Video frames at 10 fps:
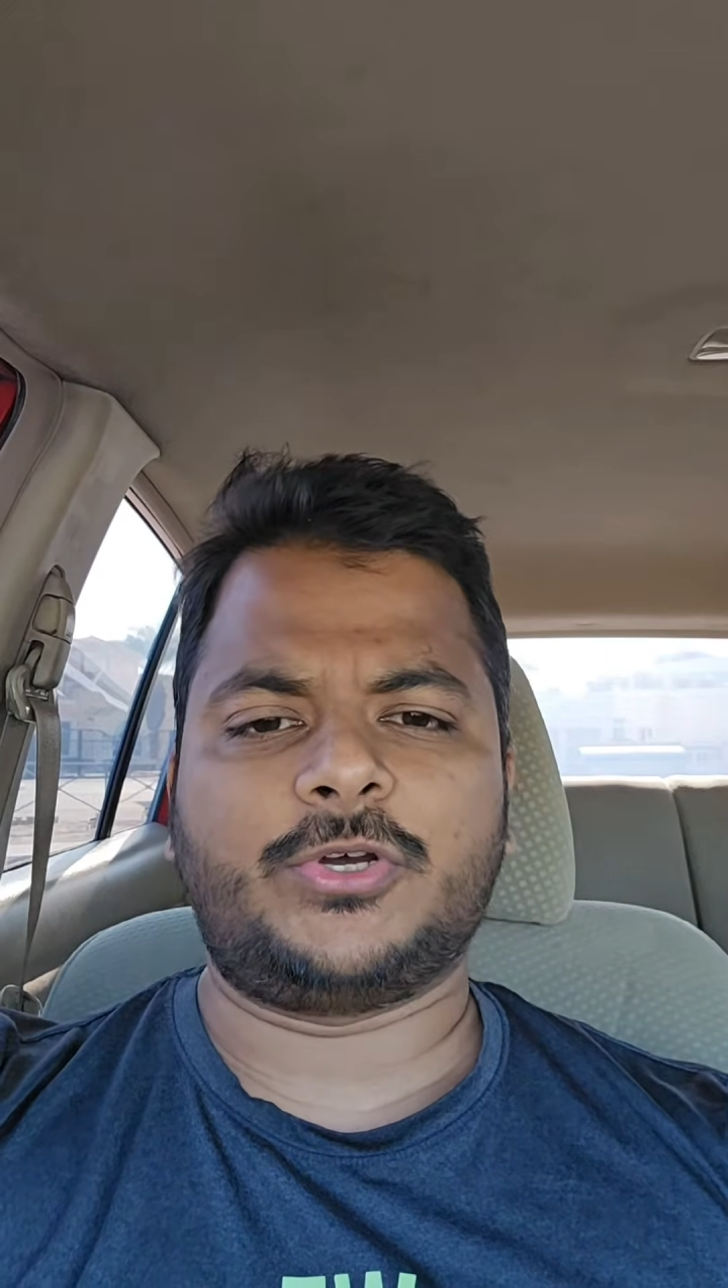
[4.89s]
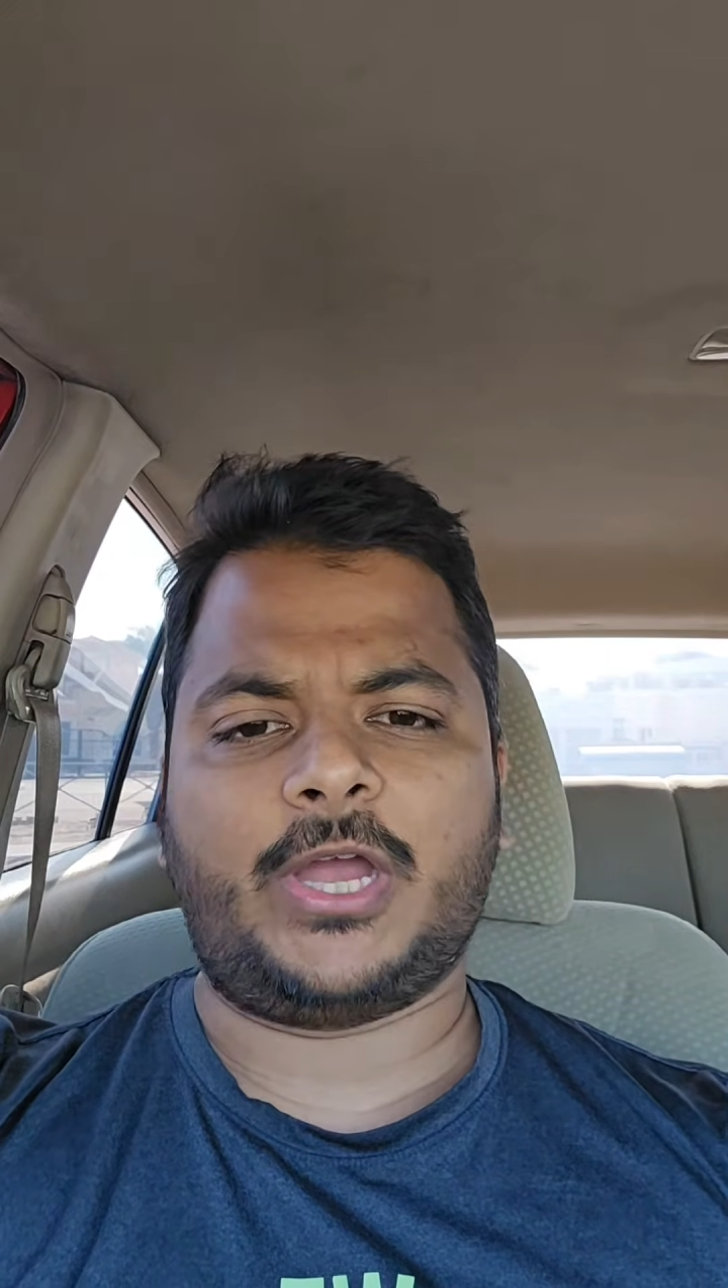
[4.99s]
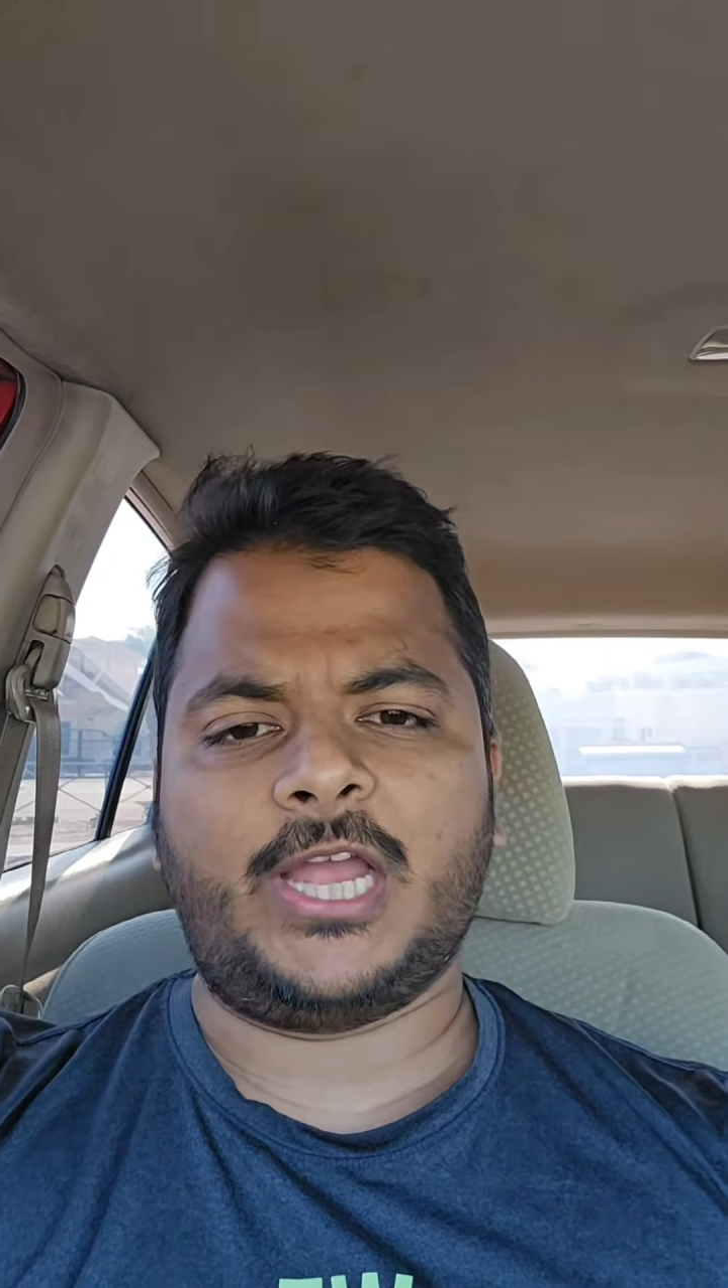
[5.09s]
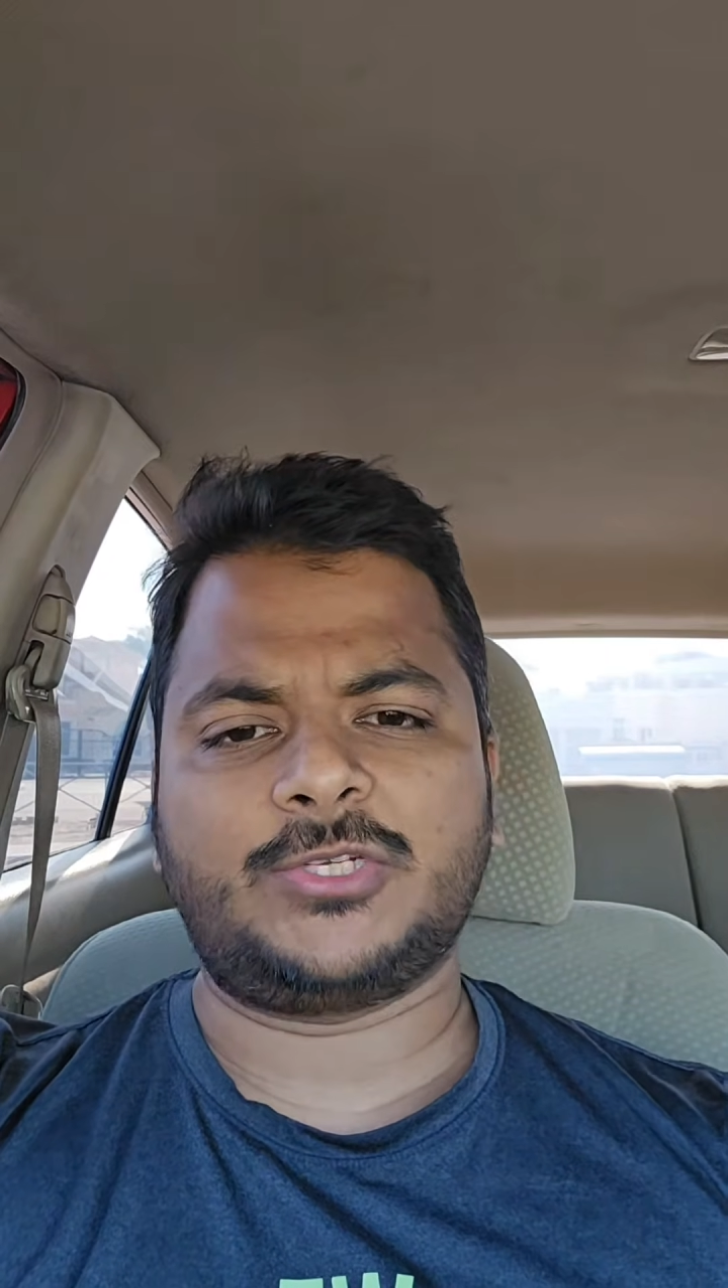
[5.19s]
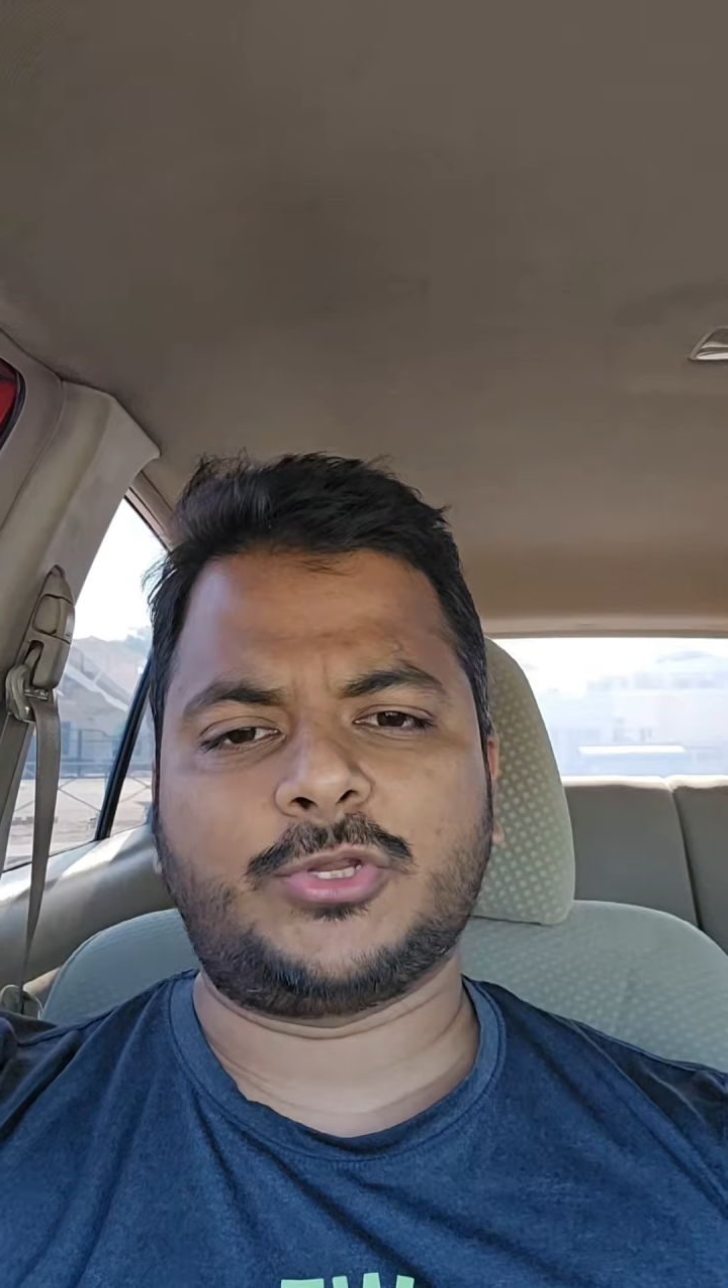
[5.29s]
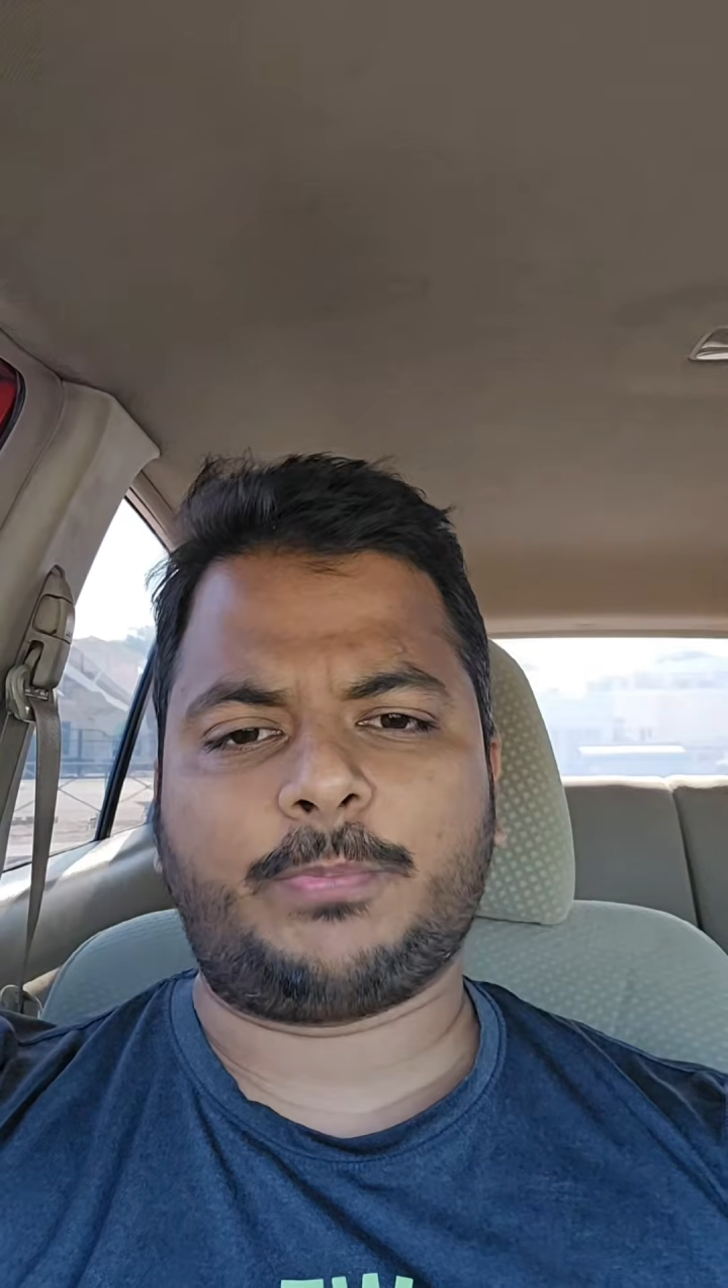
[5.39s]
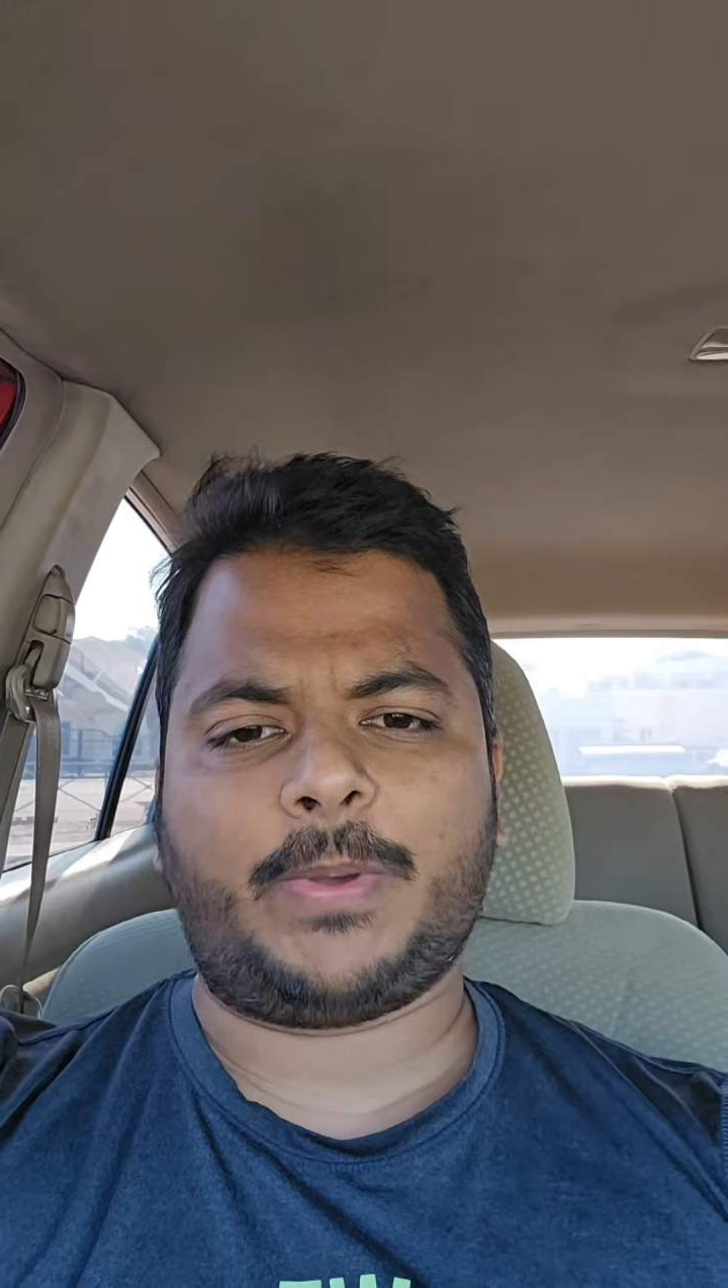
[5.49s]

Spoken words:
Azure